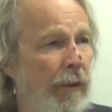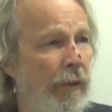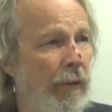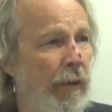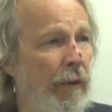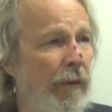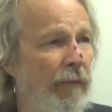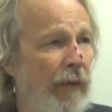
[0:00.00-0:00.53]

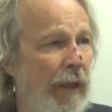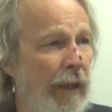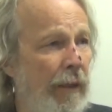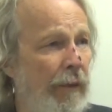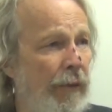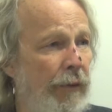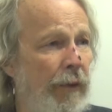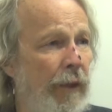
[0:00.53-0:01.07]

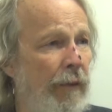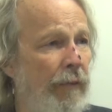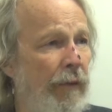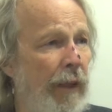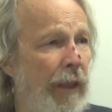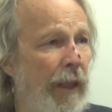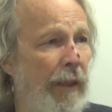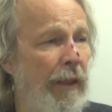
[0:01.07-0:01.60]
coronavirus,
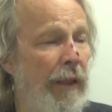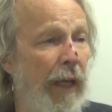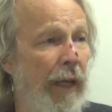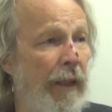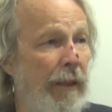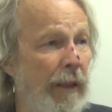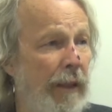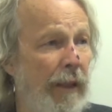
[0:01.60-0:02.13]
COVID. I think
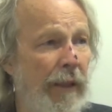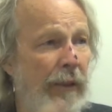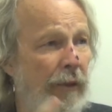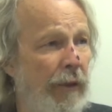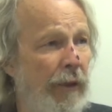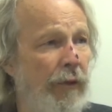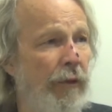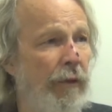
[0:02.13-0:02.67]
I think
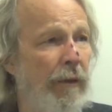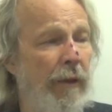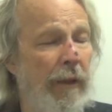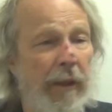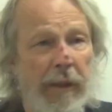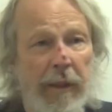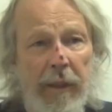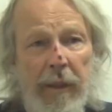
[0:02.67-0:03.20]
he's just
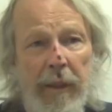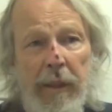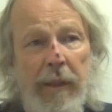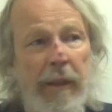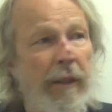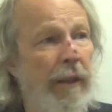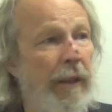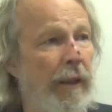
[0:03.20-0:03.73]

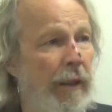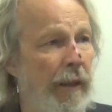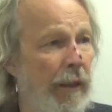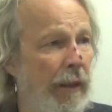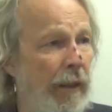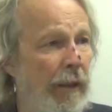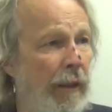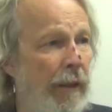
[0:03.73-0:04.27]
he and
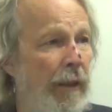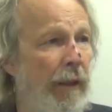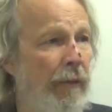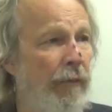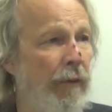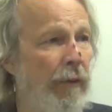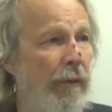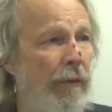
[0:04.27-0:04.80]
uh, the
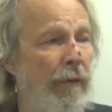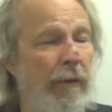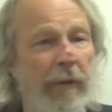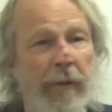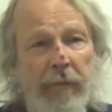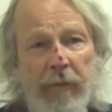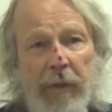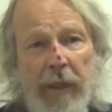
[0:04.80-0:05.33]
governor
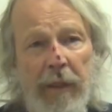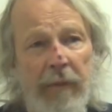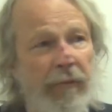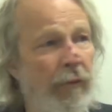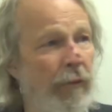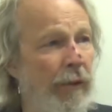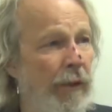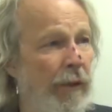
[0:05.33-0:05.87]
of
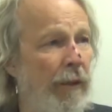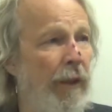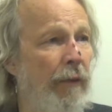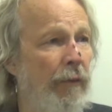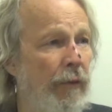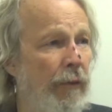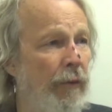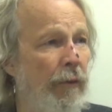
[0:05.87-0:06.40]
California and the
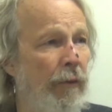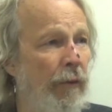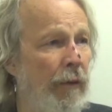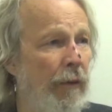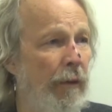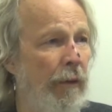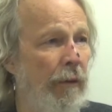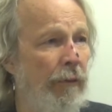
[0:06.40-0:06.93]
governor of New
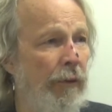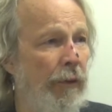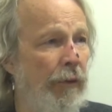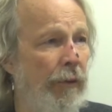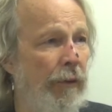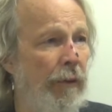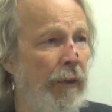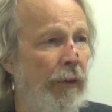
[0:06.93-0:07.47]
York are
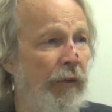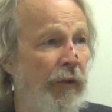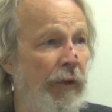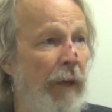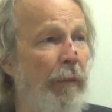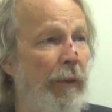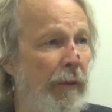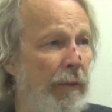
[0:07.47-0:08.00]
just
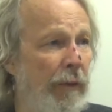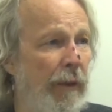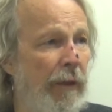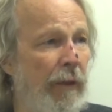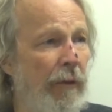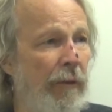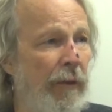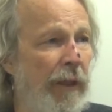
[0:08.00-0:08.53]
exemplary in
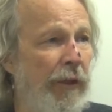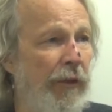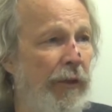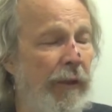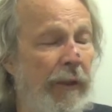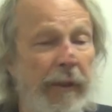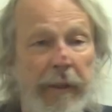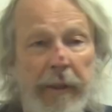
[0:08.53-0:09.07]
the whole
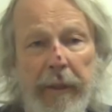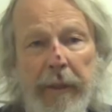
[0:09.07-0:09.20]
nation.